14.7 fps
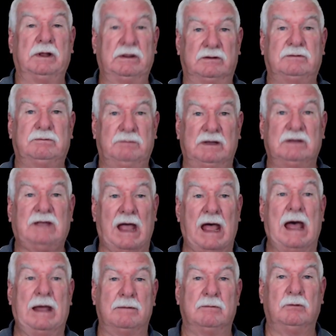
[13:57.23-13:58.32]
is
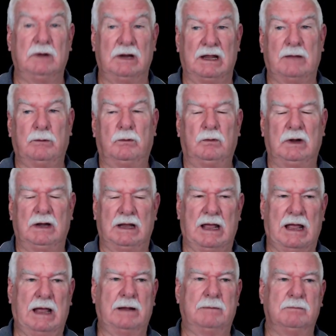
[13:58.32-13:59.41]
hard, really, really
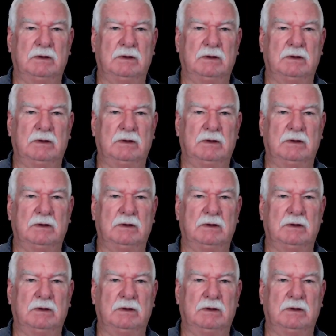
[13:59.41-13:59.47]
hard.